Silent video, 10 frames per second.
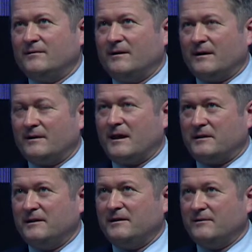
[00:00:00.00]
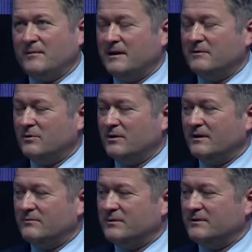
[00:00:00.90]
I think many
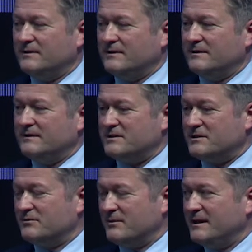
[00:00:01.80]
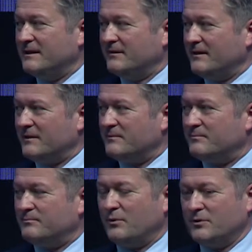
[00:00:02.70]
would disagree on that
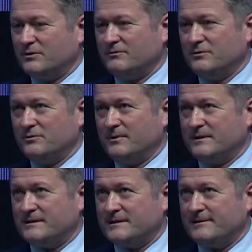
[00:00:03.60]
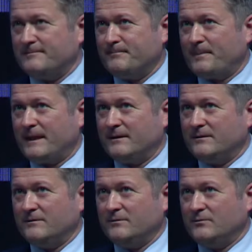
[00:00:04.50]
point of view, but
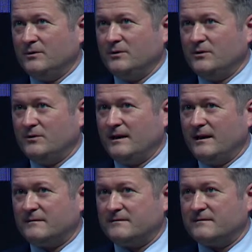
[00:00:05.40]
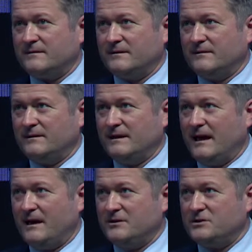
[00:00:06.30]
when you're looking at the
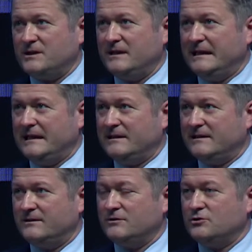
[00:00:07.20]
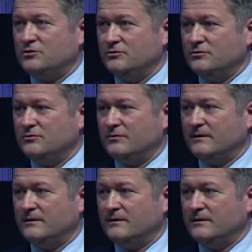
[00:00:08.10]
energy needed to